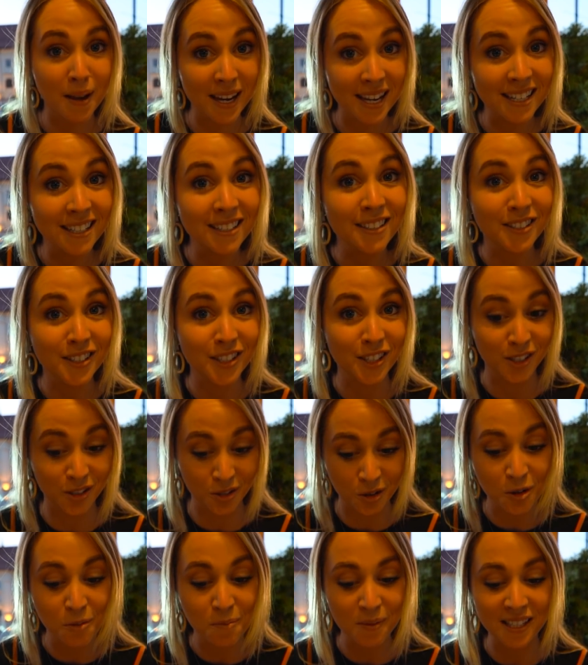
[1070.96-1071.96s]
bean
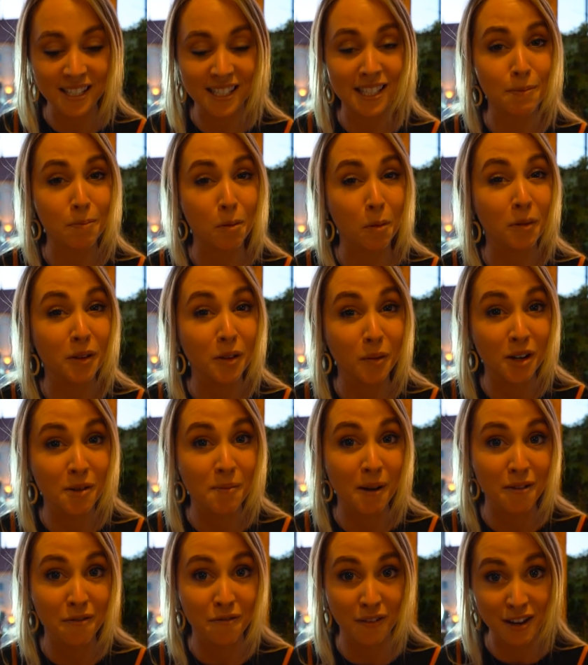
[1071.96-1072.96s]
soup. This is probably one of
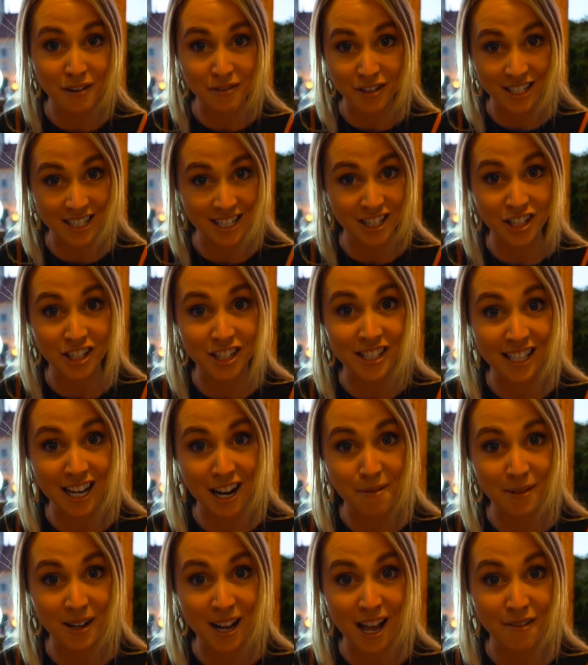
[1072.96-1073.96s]
my favorite dishes that
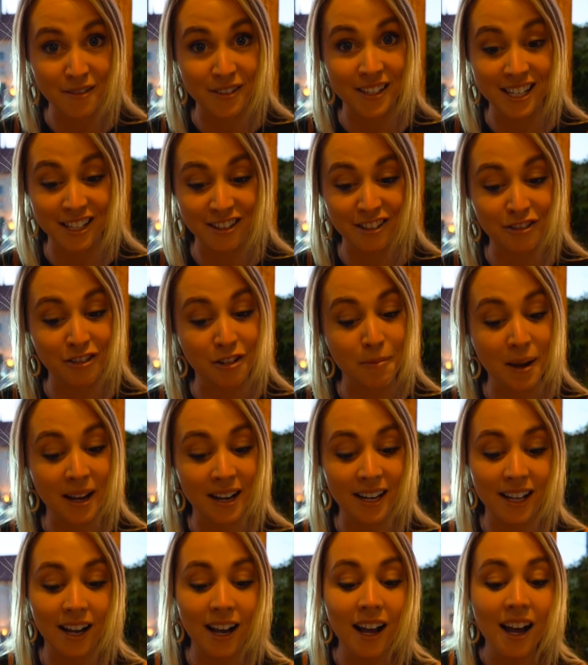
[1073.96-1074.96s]
I've been having here in
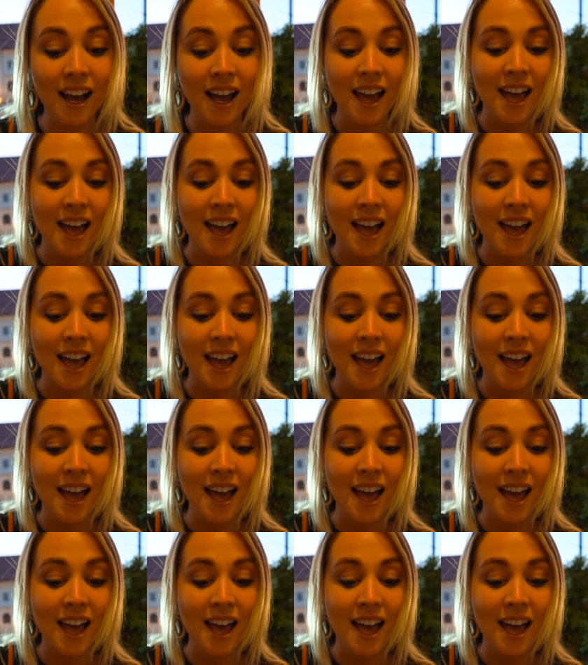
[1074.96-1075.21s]
Romania.